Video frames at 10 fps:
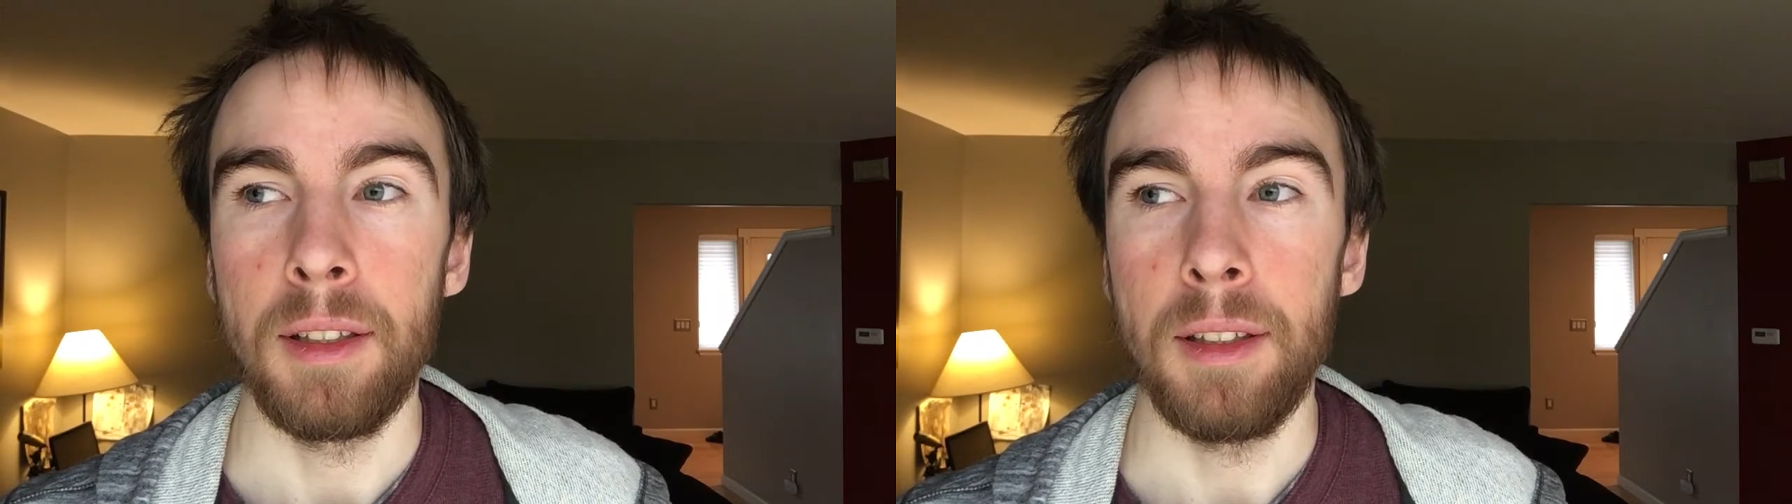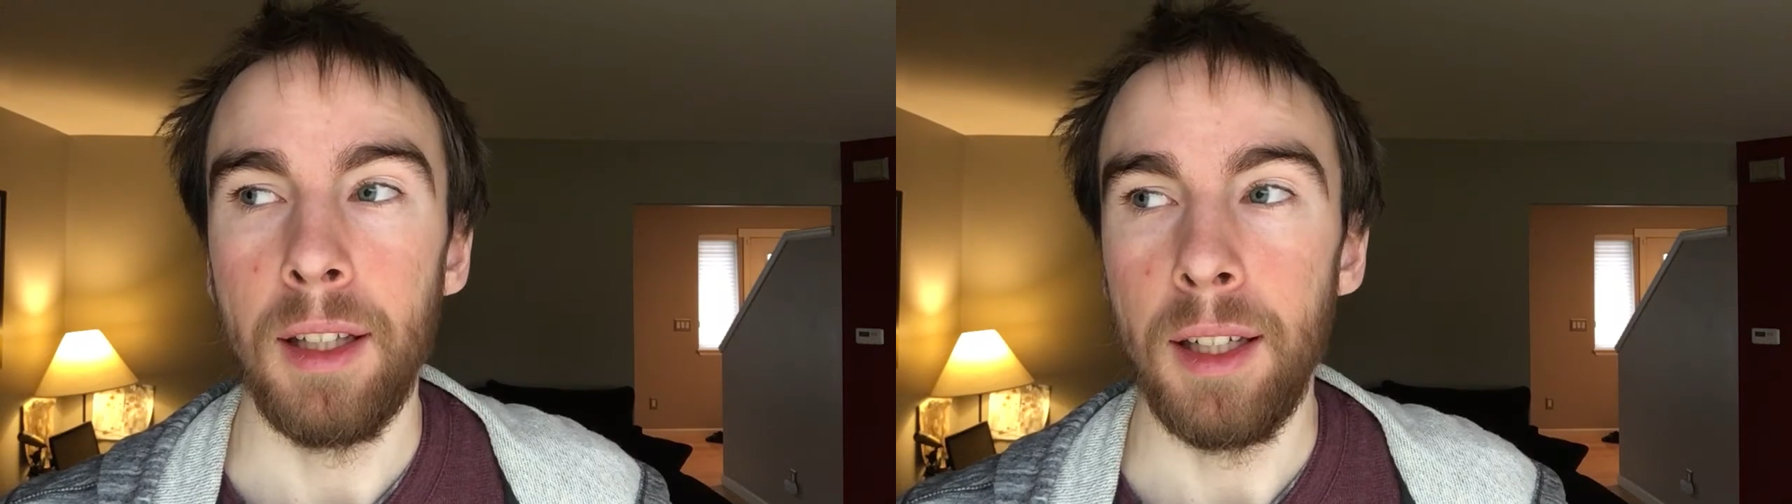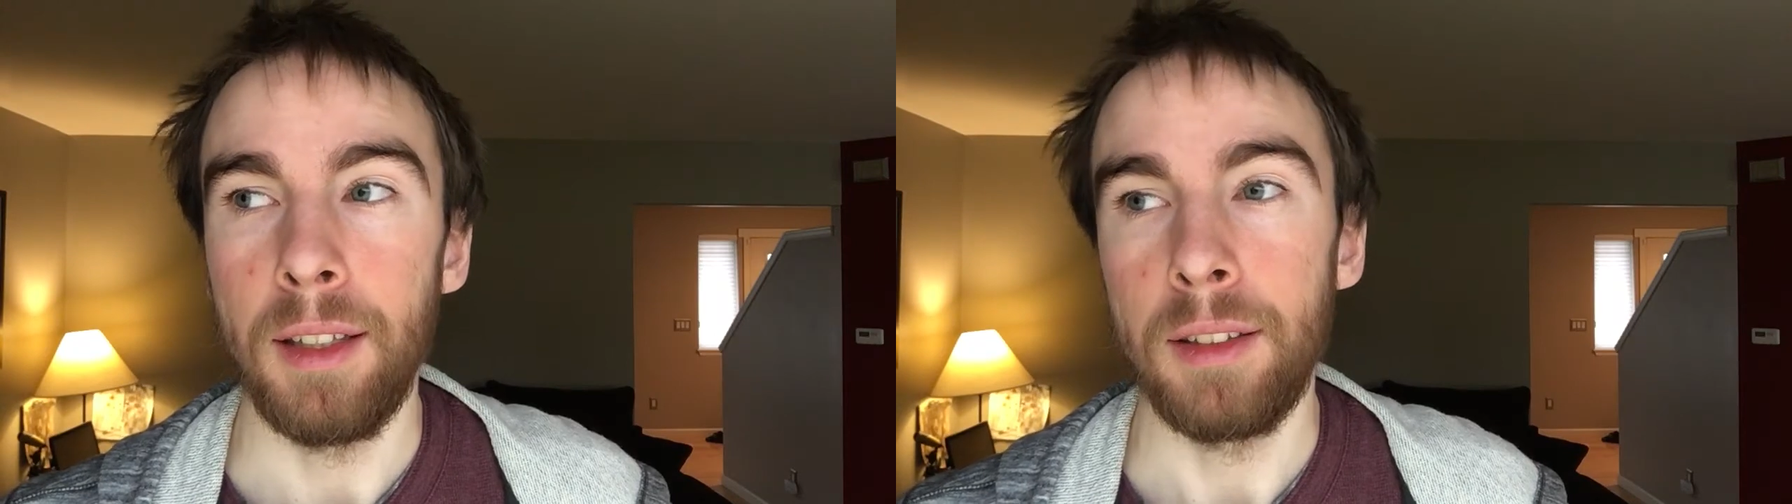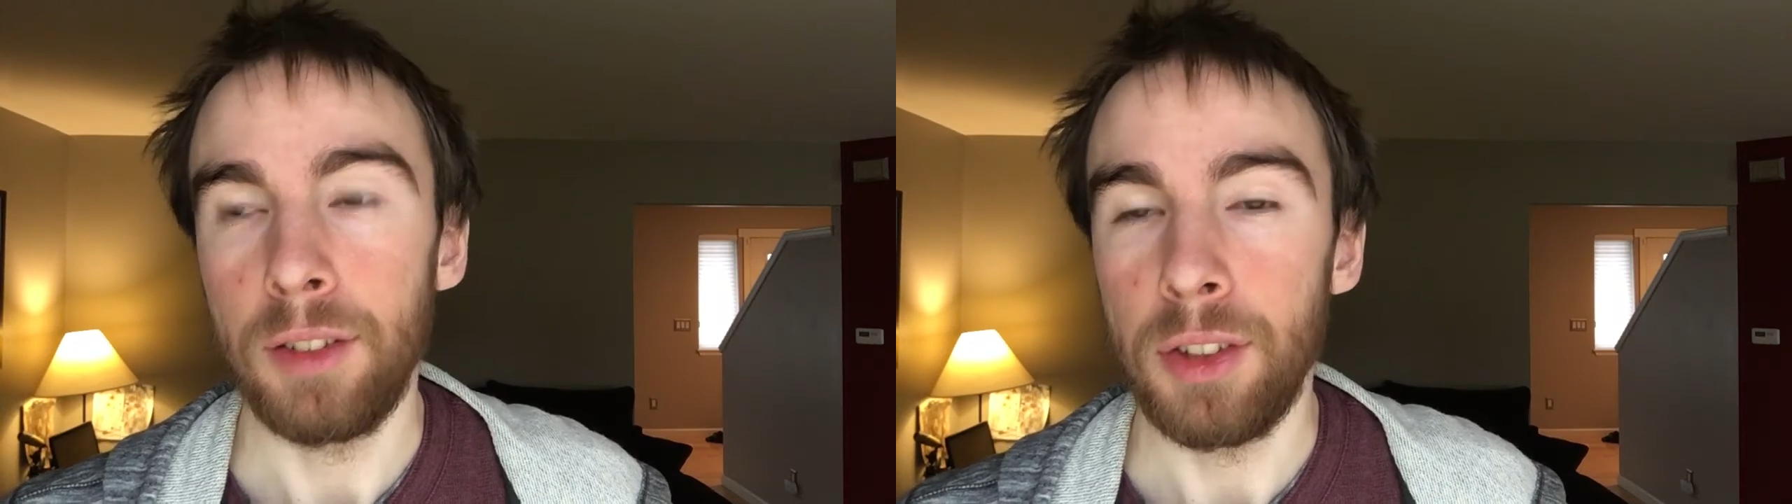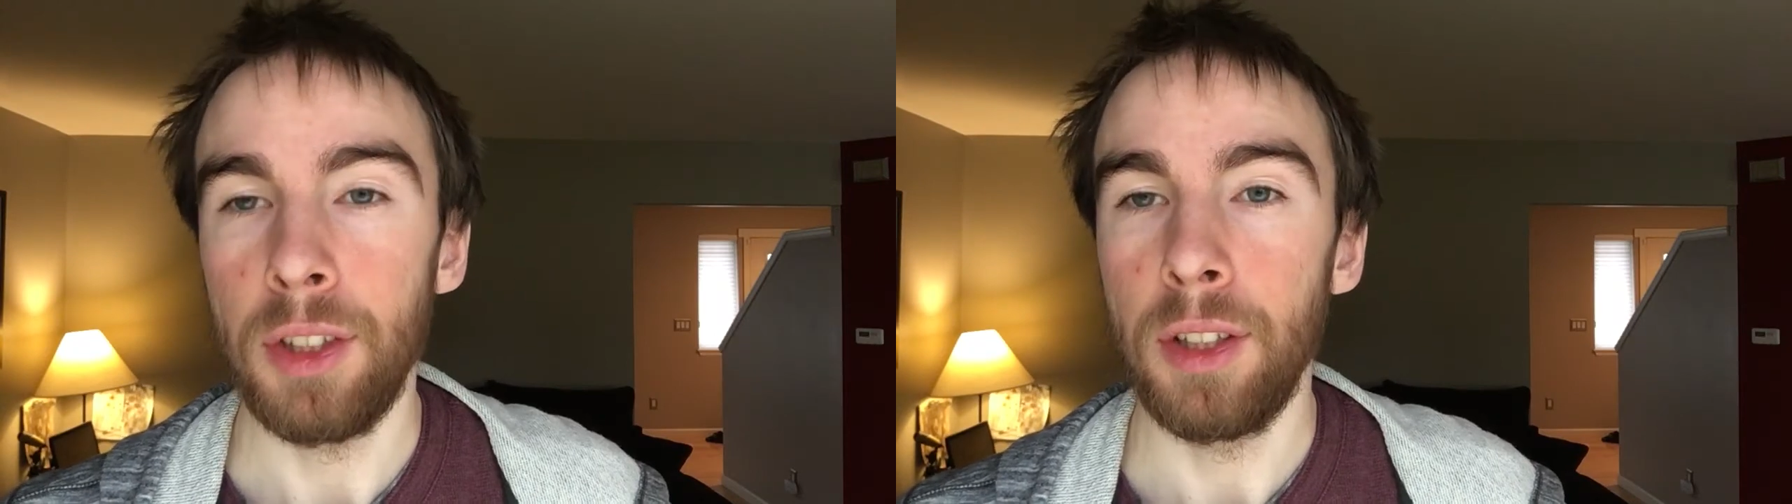Like,
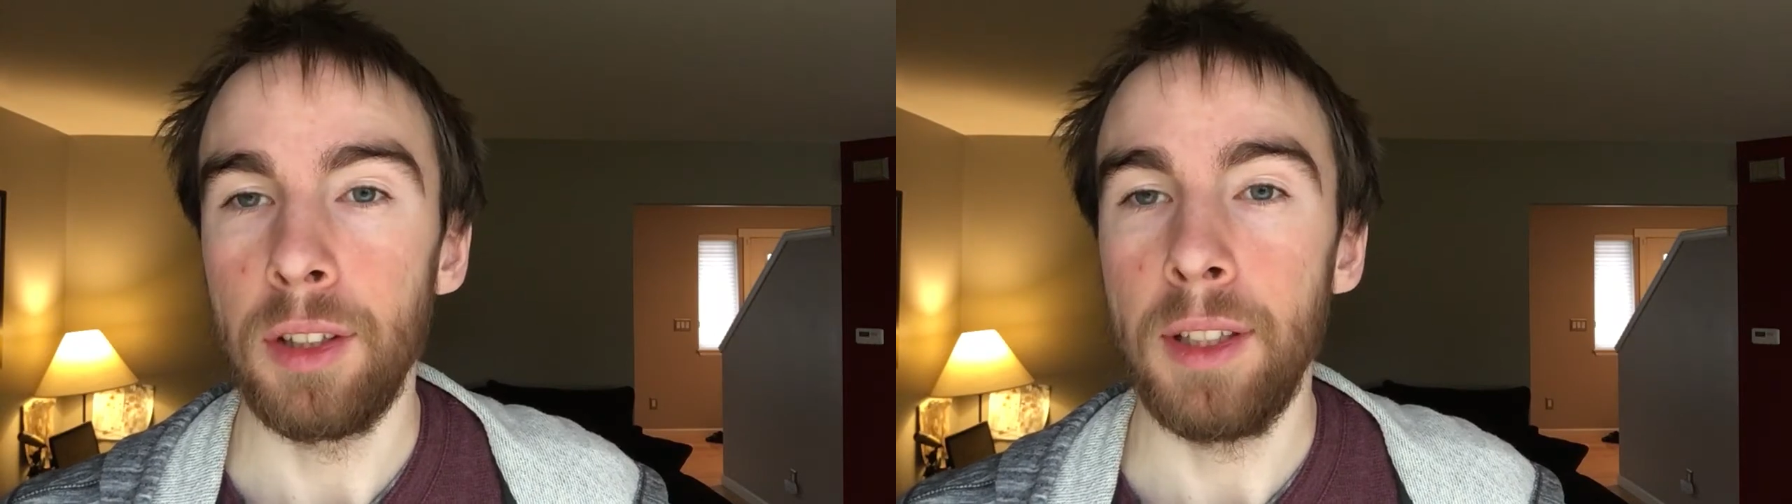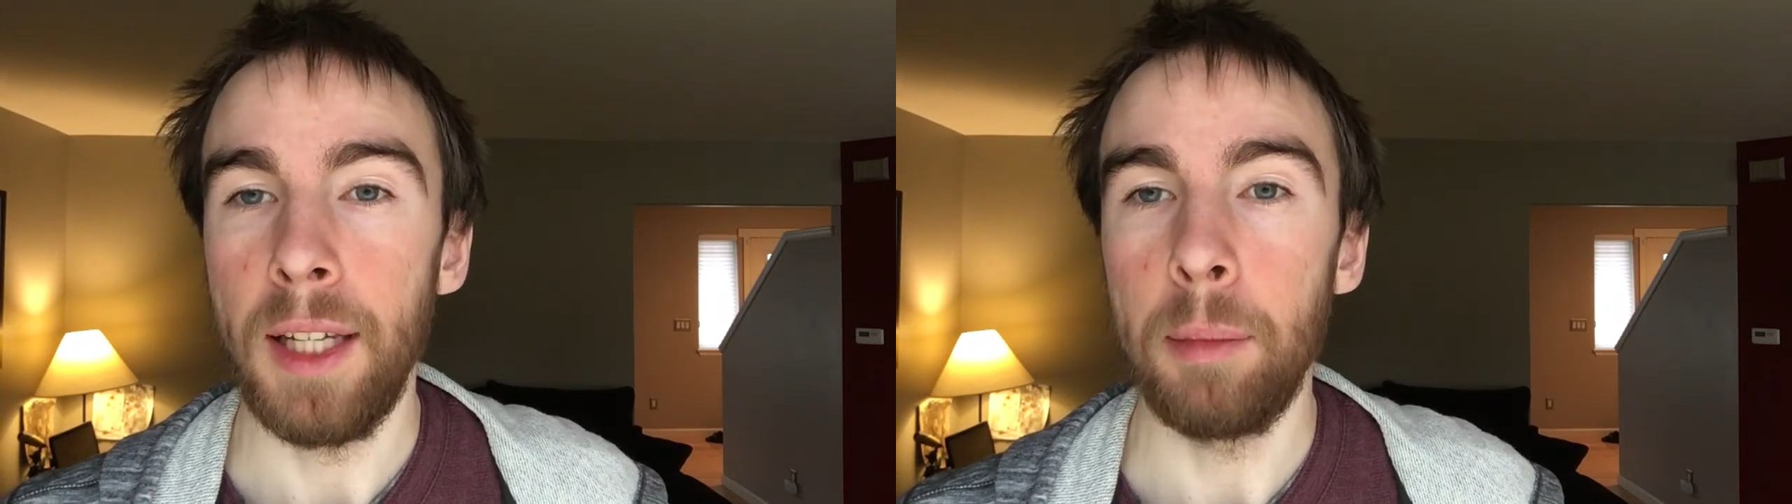sure, take